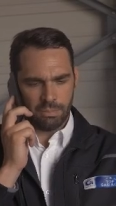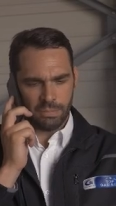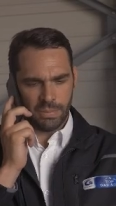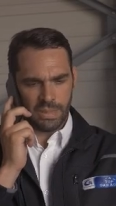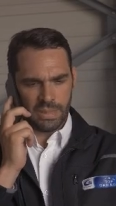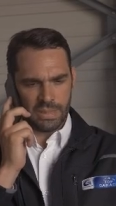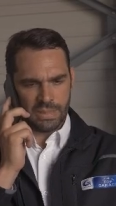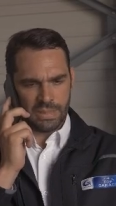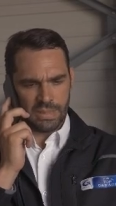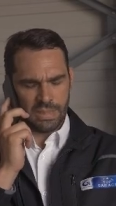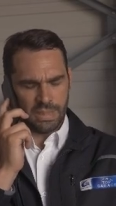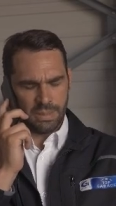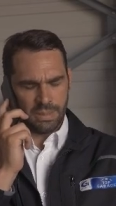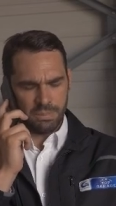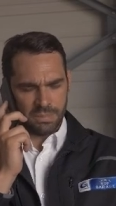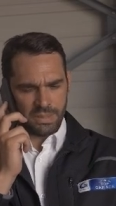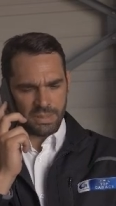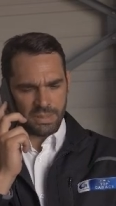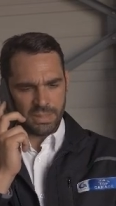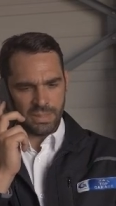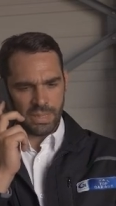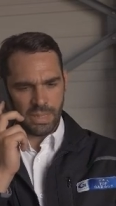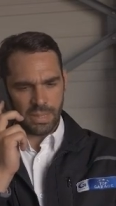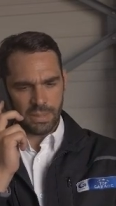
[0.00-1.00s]
It
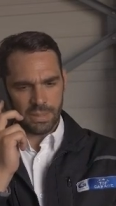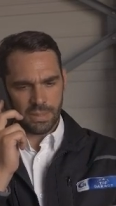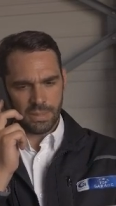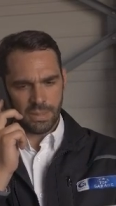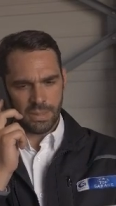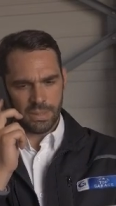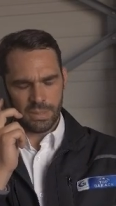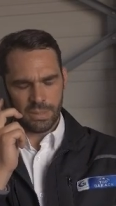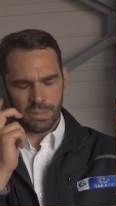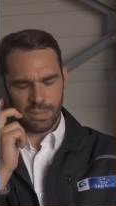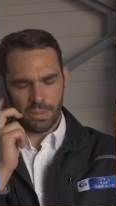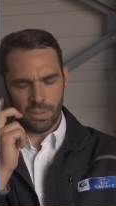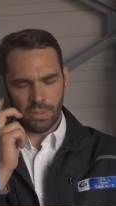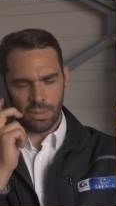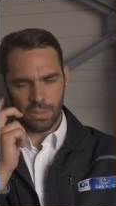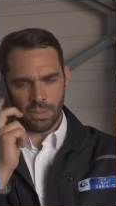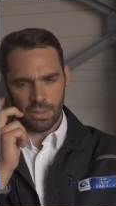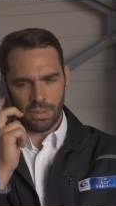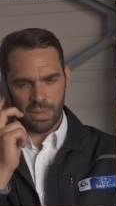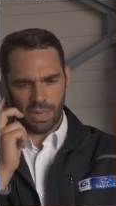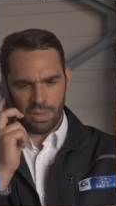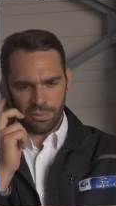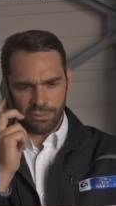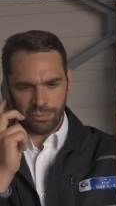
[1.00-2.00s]
seems that it's the
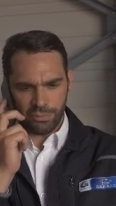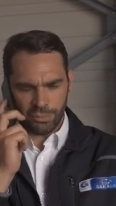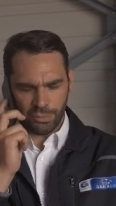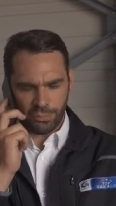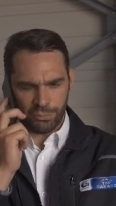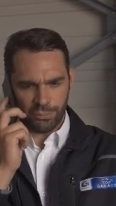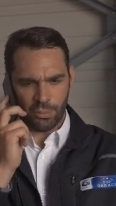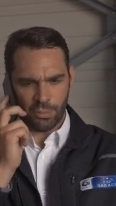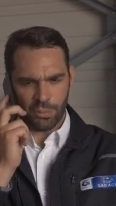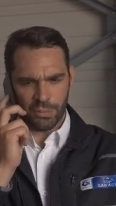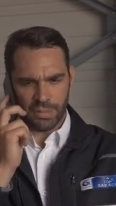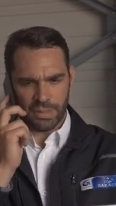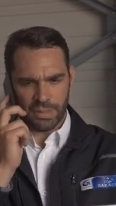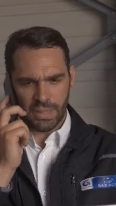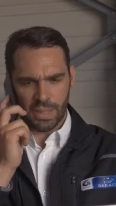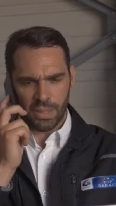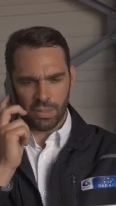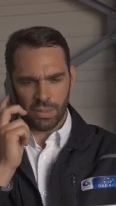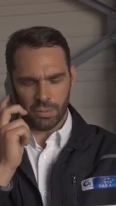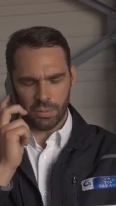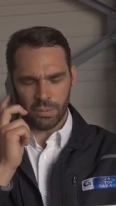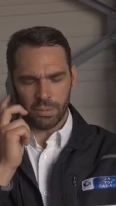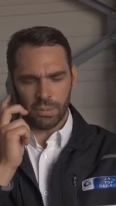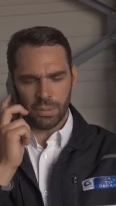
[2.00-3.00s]
left front
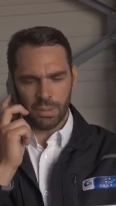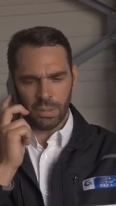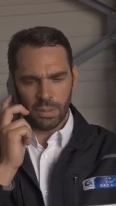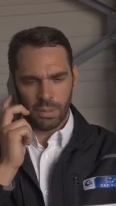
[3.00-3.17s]
tire